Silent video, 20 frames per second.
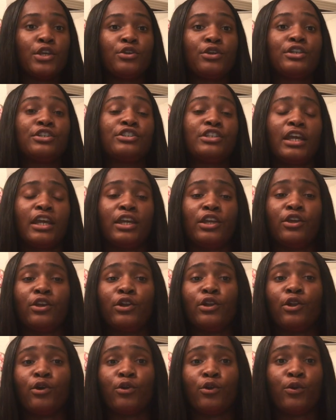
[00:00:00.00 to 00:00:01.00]
You can check in
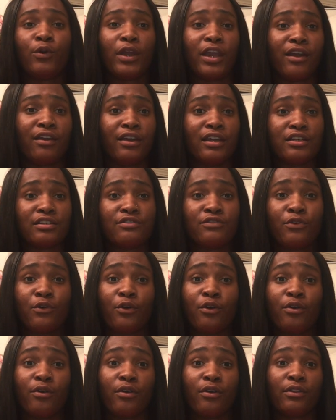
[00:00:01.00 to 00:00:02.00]
your local areas
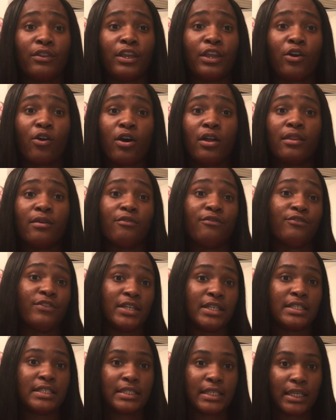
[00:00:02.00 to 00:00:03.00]
for, they call them
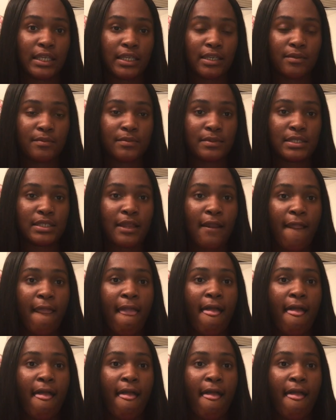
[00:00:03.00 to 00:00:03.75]
V-steams.